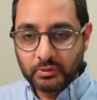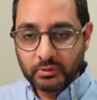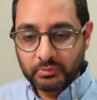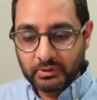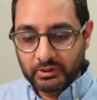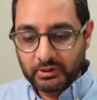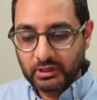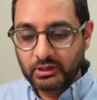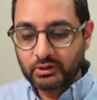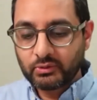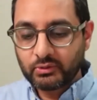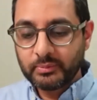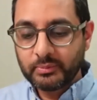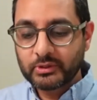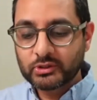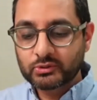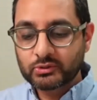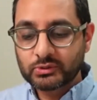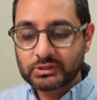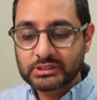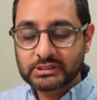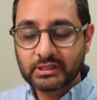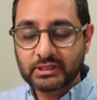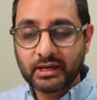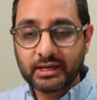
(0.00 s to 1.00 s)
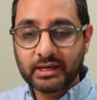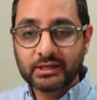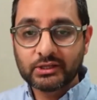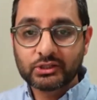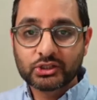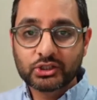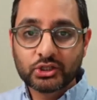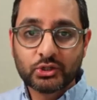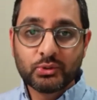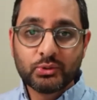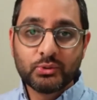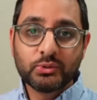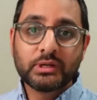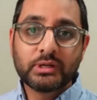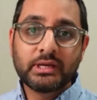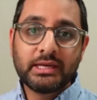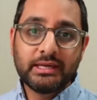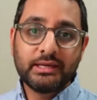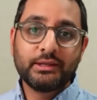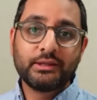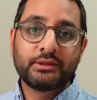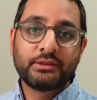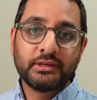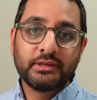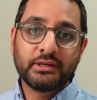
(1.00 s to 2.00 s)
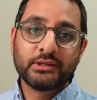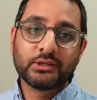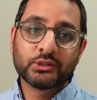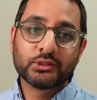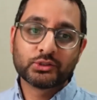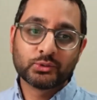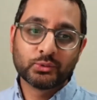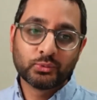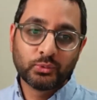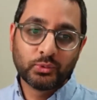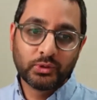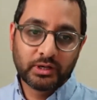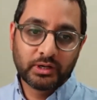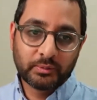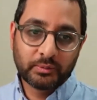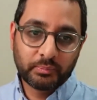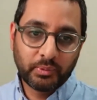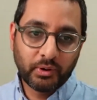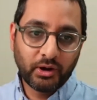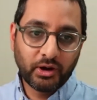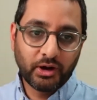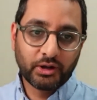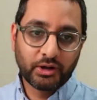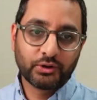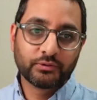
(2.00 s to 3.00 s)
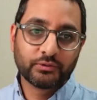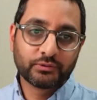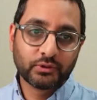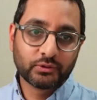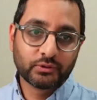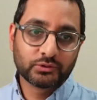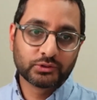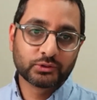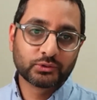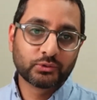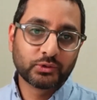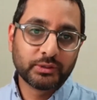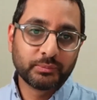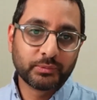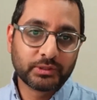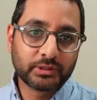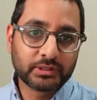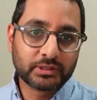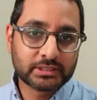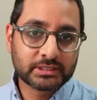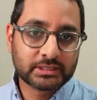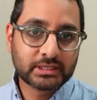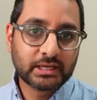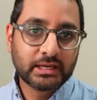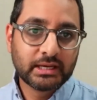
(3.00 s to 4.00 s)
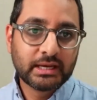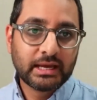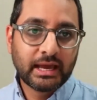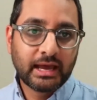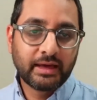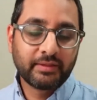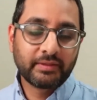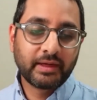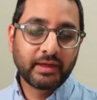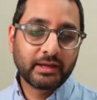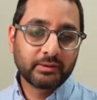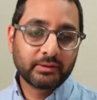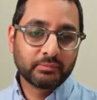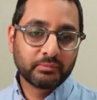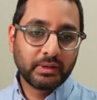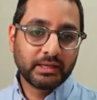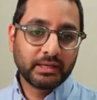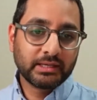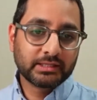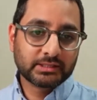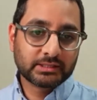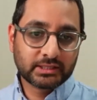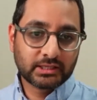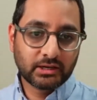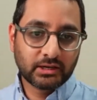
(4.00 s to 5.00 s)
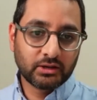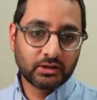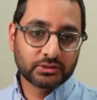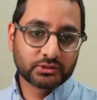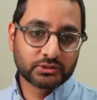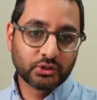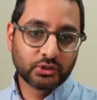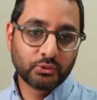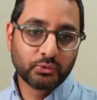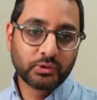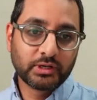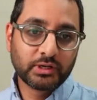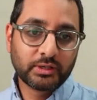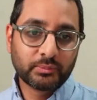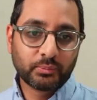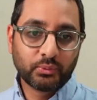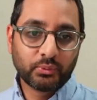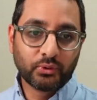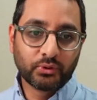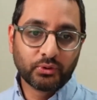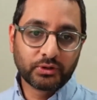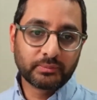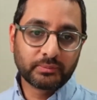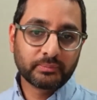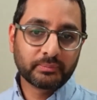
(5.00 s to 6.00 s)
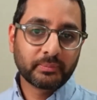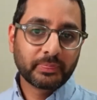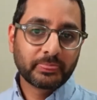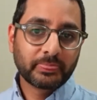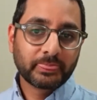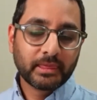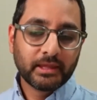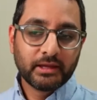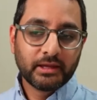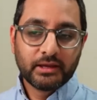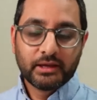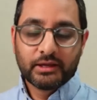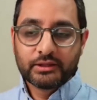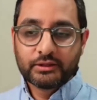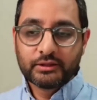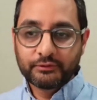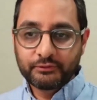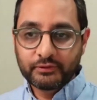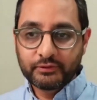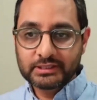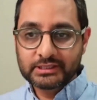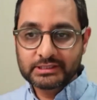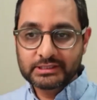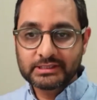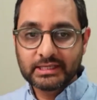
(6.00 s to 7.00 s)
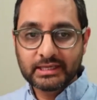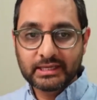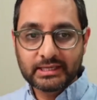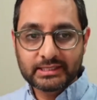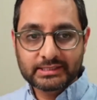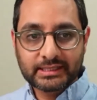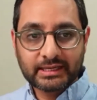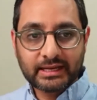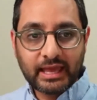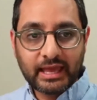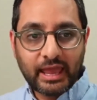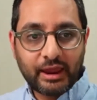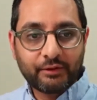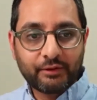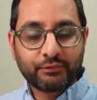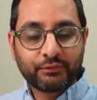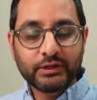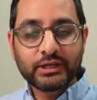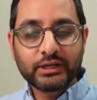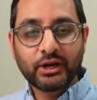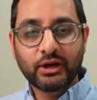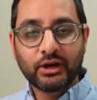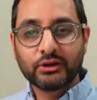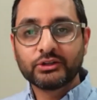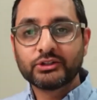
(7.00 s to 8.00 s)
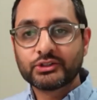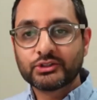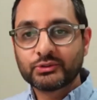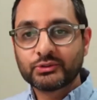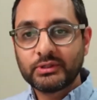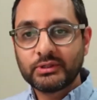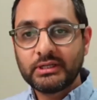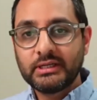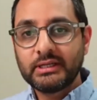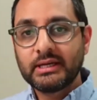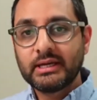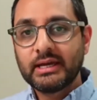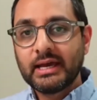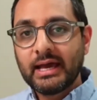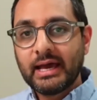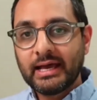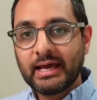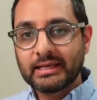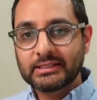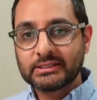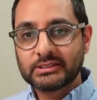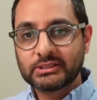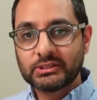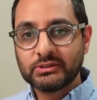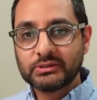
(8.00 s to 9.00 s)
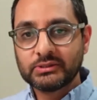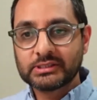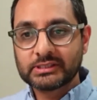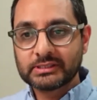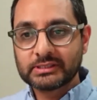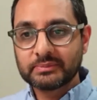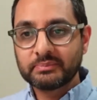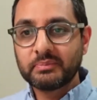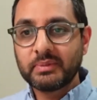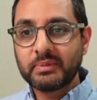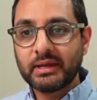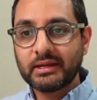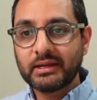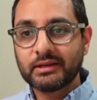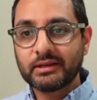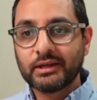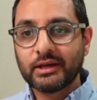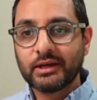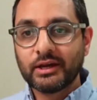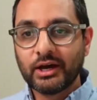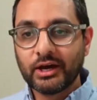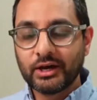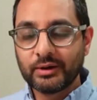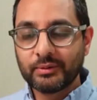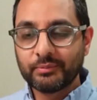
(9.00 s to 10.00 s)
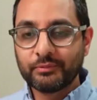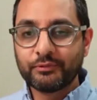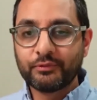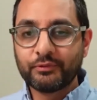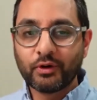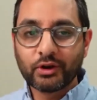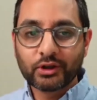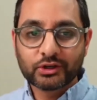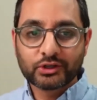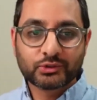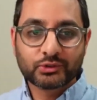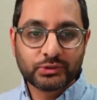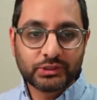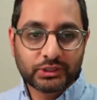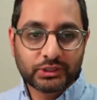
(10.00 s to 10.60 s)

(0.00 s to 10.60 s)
agreements were signed, two key things were part of those agreements. And that makes Glasgow really important. The first thing is that every country has to submit voluntary